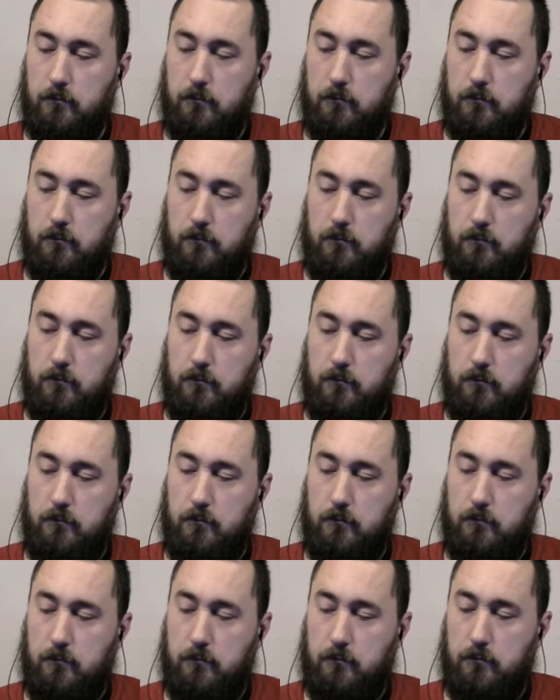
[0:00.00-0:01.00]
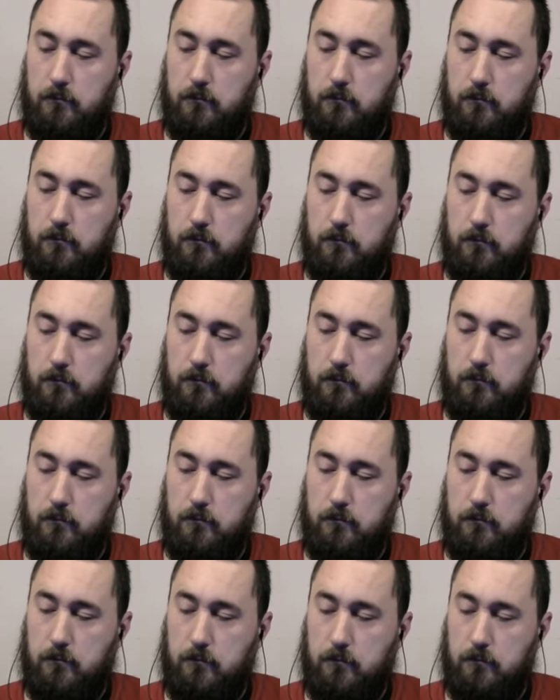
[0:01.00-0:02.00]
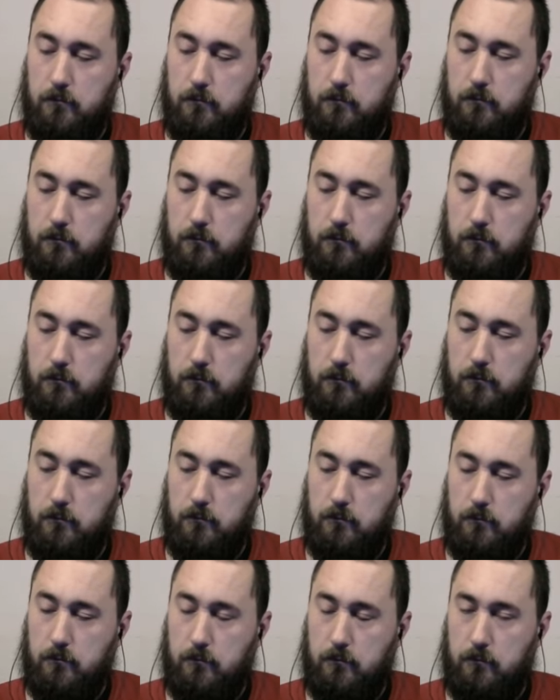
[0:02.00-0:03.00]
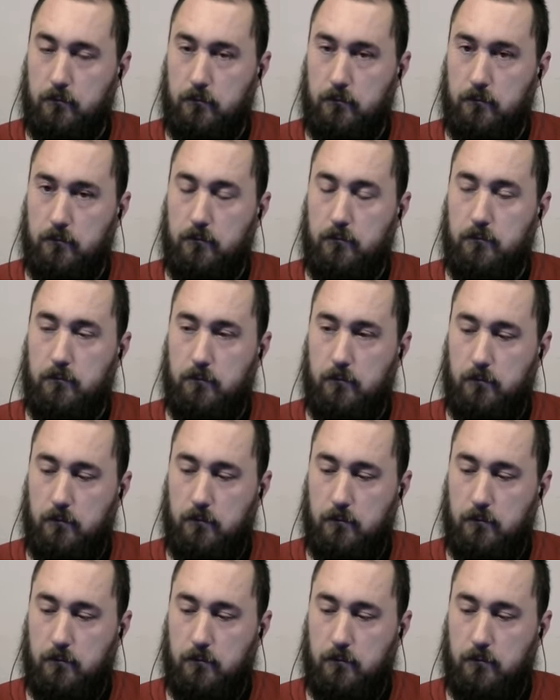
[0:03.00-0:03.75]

(silent)